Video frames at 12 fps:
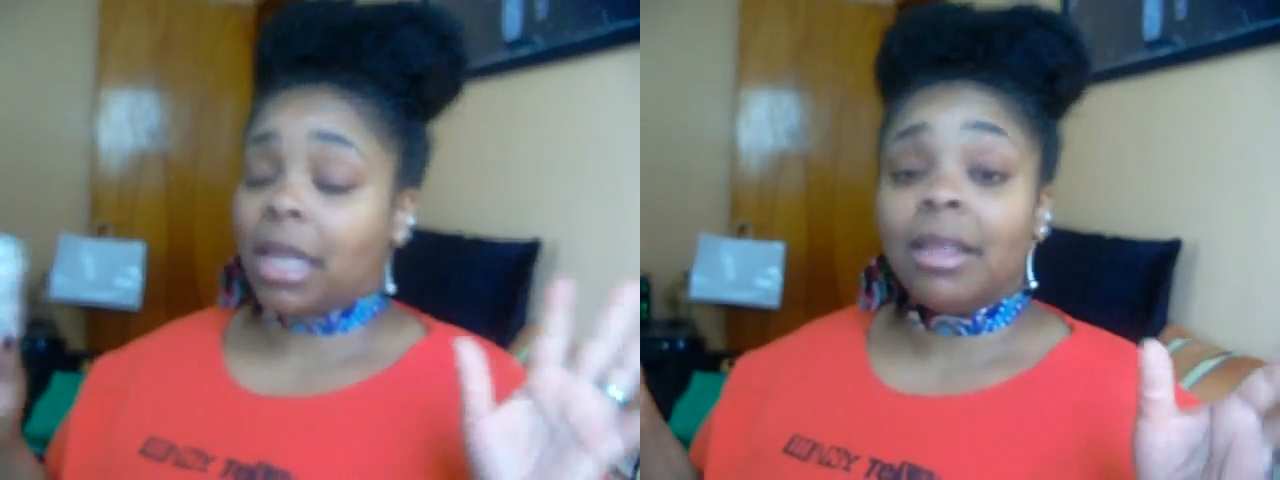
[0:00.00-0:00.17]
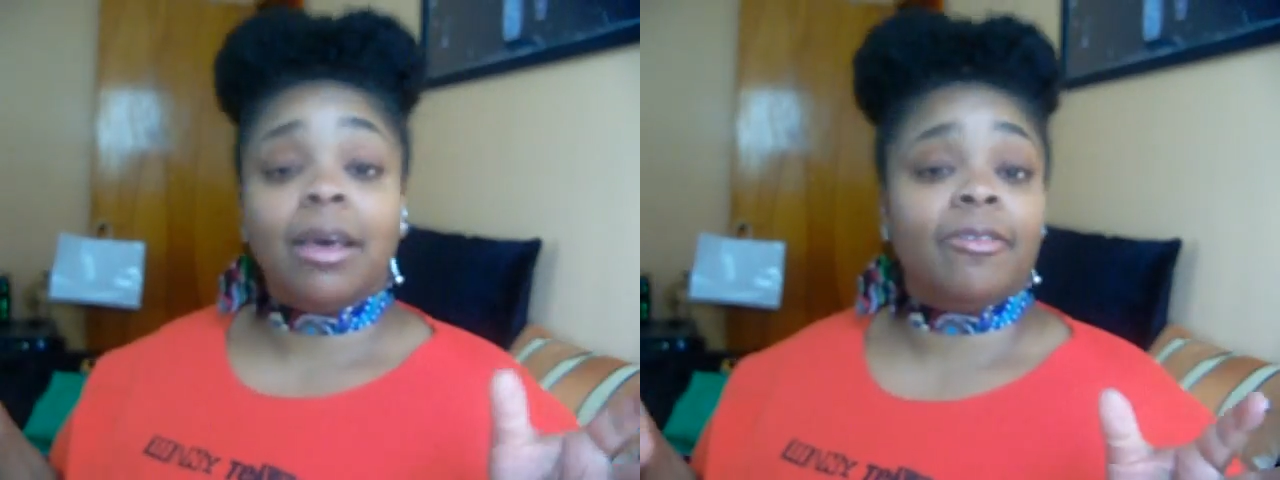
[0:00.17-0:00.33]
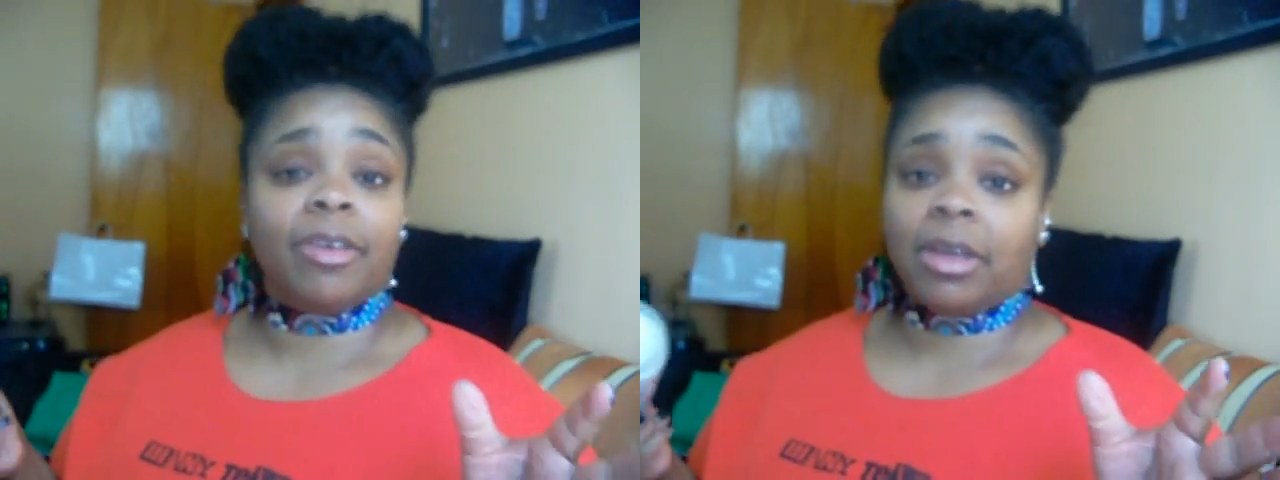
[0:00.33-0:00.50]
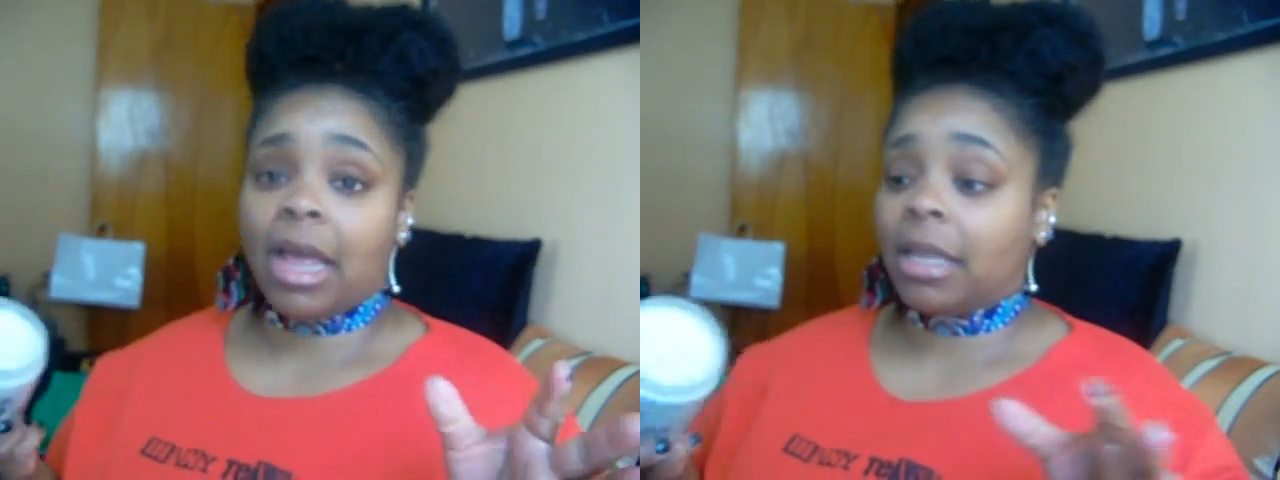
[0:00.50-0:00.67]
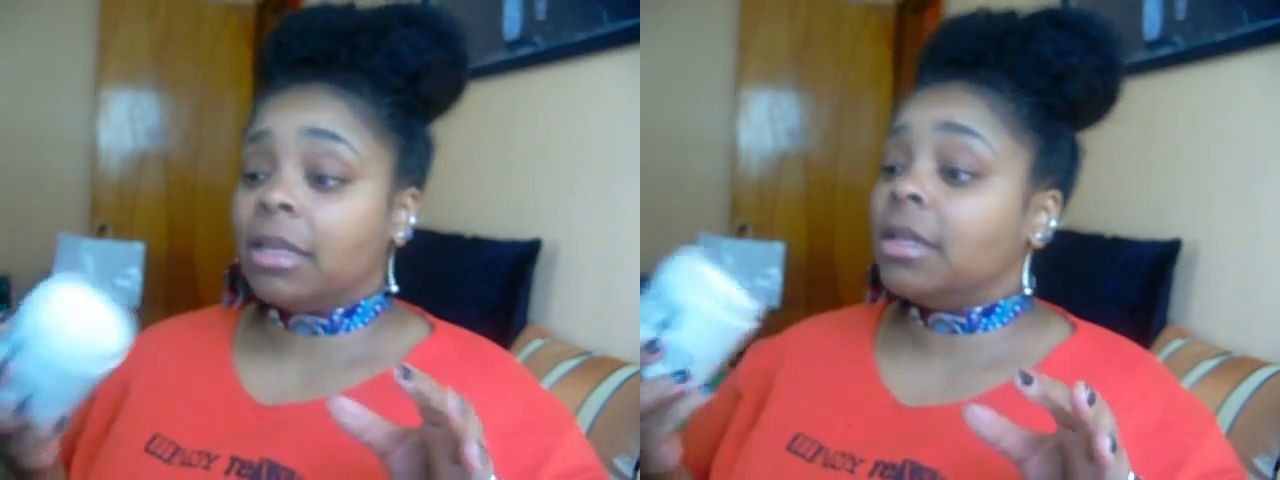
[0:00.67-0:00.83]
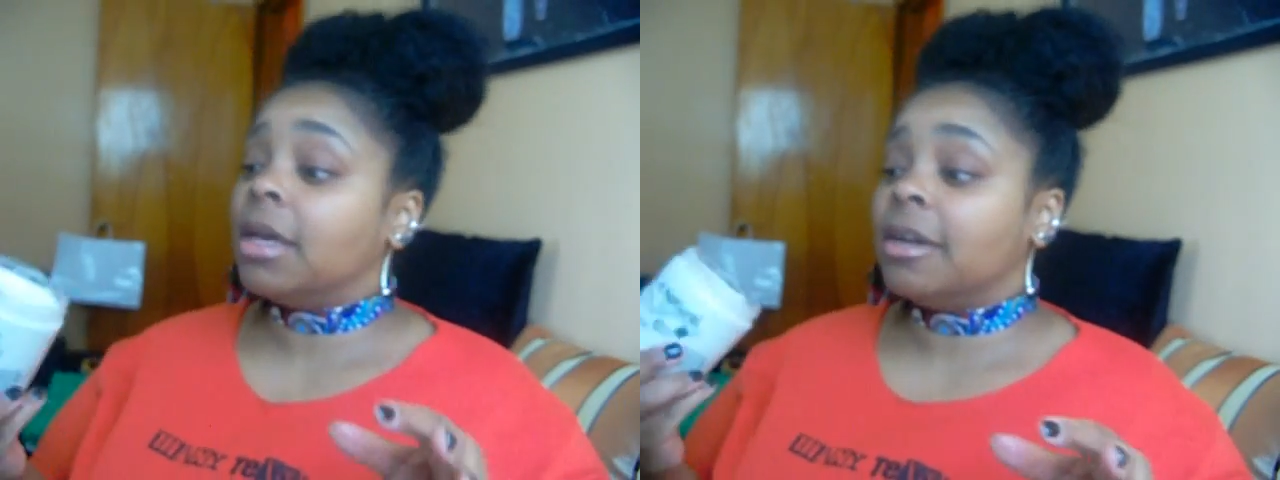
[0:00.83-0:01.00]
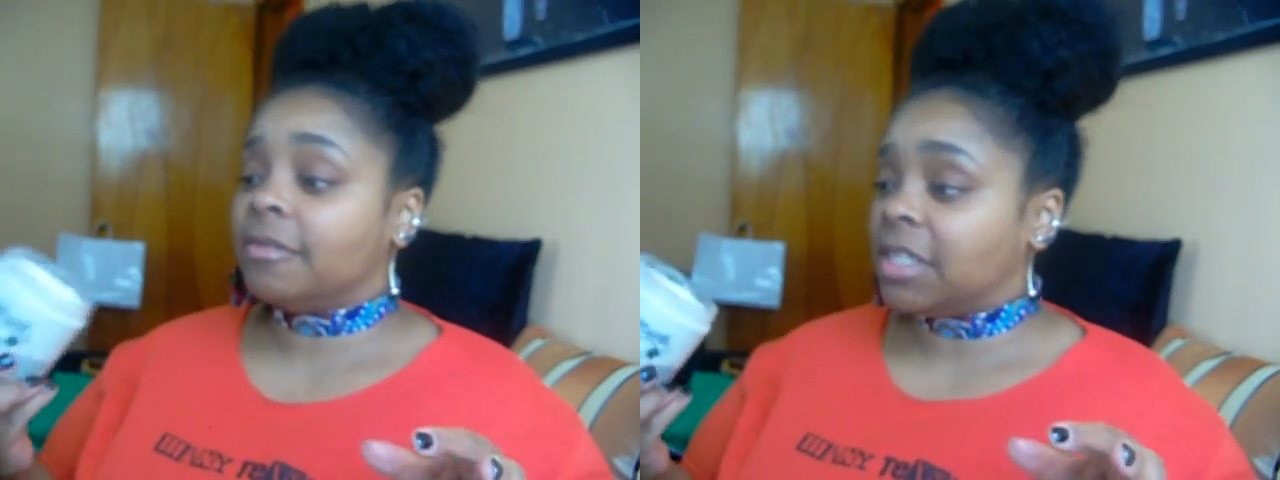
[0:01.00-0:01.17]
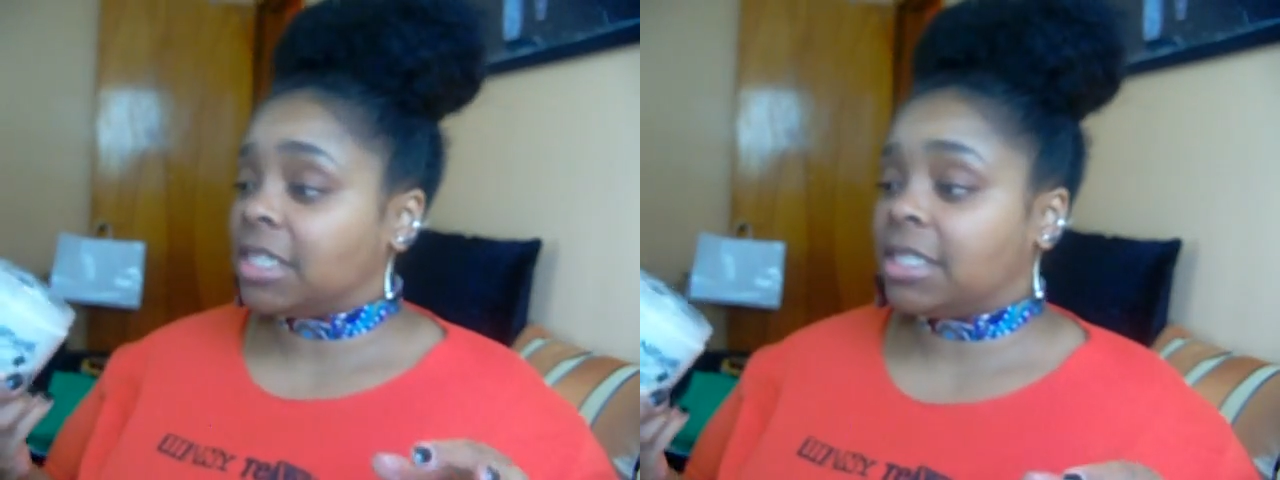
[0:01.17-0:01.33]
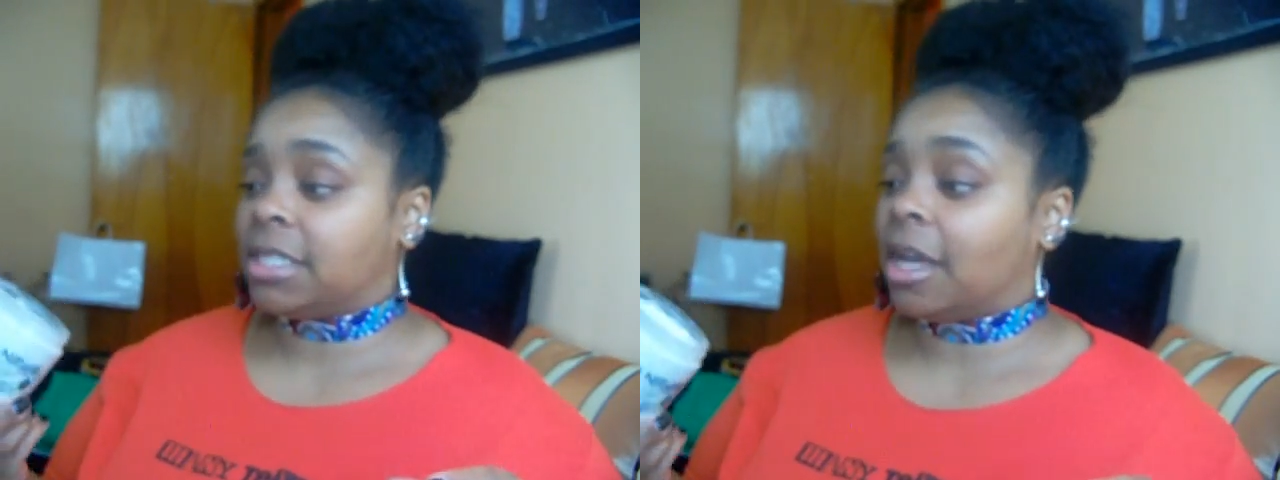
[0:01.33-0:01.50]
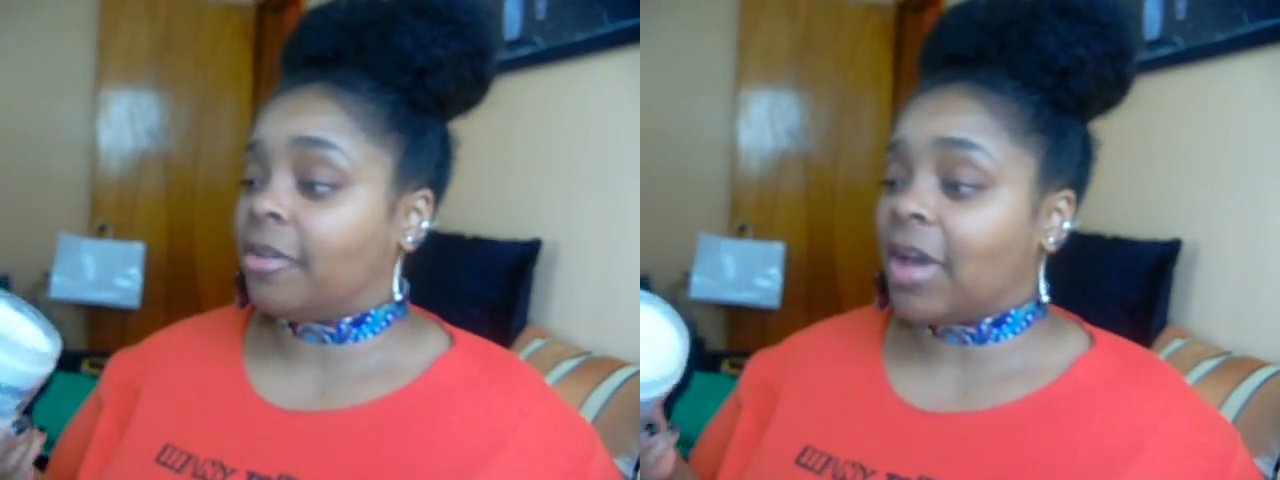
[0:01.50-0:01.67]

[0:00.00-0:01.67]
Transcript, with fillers: love it. I love this stuff.